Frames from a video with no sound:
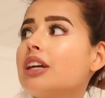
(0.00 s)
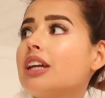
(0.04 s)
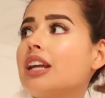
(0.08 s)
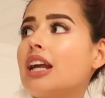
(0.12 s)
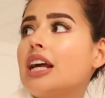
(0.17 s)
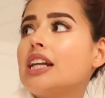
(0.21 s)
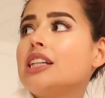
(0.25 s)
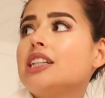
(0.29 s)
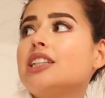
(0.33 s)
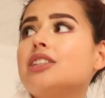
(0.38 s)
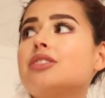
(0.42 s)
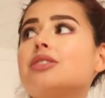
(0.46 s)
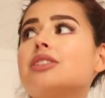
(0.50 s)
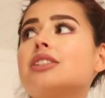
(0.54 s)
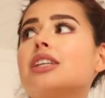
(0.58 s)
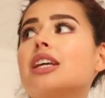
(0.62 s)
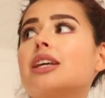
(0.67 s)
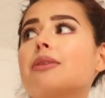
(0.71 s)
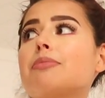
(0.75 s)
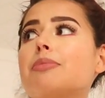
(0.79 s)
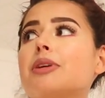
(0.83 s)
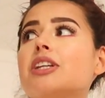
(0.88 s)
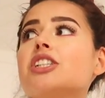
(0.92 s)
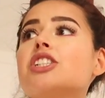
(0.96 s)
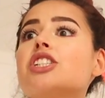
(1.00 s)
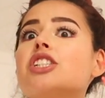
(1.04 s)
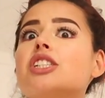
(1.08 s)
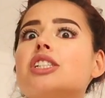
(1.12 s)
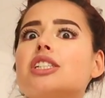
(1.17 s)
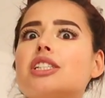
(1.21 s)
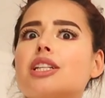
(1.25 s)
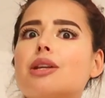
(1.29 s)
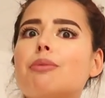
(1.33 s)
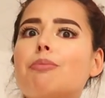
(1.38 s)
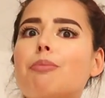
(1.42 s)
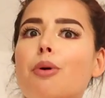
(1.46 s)
and I need to take
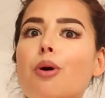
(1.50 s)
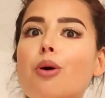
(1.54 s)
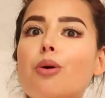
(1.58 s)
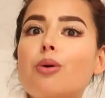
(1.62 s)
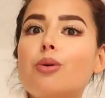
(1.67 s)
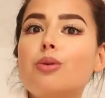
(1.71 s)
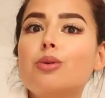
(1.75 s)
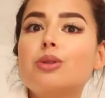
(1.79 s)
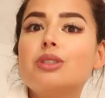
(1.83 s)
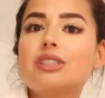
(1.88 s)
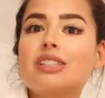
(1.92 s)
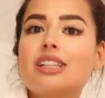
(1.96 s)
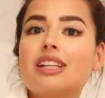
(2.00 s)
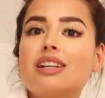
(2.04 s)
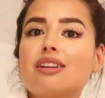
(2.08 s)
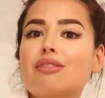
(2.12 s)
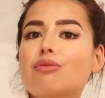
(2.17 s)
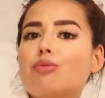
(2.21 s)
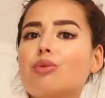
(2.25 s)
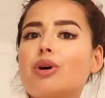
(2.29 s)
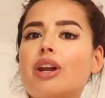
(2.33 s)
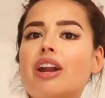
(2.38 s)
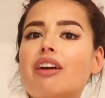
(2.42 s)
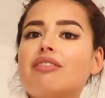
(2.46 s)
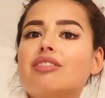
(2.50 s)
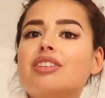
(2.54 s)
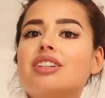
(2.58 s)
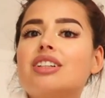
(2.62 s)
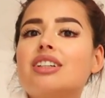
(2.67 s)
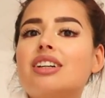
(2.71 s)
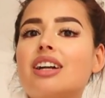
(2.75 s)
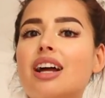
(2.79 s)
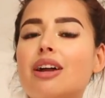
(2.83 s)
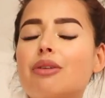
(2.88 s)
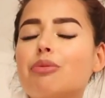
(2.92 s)
pictures and pose and whatever.